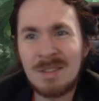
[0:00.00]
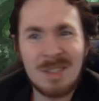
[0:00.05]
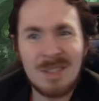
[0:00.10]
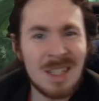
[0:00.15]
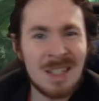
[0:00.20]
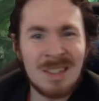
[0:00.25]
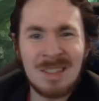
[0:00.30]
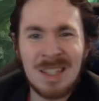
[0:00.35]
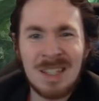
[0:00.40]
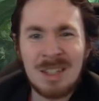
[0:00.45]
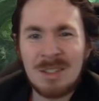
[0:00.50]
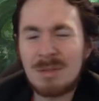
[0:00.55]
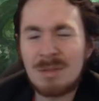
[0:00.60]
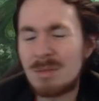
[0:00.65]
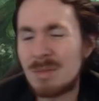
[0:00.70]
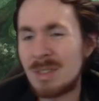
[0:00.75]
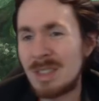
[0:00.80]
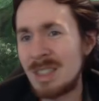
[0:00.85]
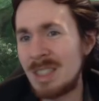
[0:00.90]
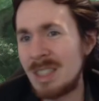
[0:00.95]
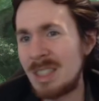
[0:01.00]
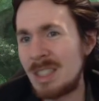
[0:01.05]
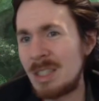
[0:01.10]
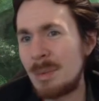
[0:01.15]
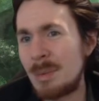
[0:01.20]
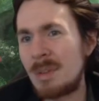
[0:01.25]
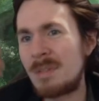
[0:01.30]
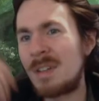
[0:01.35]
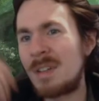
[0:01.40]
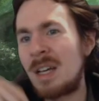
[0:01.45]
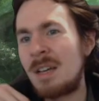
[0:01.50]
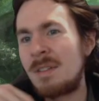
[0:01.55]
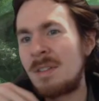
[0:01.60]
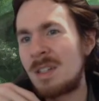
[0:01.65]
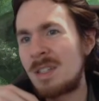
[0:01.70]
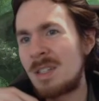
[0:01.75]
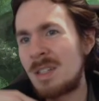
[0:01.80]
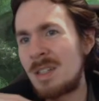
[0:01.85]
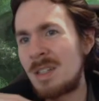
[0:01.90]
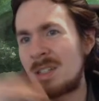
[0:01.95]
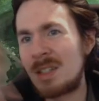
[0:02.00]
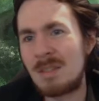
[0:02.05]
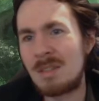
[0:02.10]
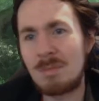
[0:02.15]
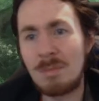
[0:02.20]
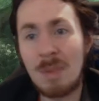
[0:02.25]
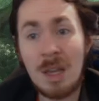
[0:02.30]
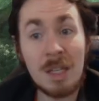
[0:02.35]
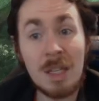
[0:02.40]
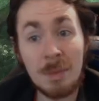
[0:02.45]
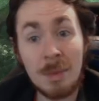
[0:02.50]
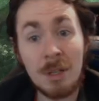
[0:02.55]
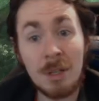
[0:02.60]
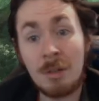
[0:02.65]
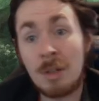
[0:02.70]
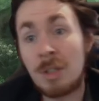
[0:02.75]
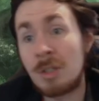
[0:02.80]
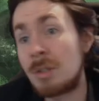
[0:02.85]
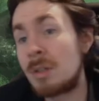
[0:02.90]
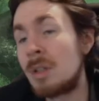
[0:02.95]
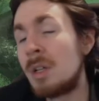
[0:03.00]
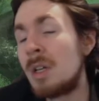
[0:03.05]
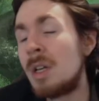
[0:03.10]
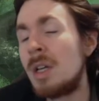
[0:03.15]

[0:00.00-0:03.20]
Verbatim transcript: I'm not, not eh, 2.5, because at least it makes a big creature.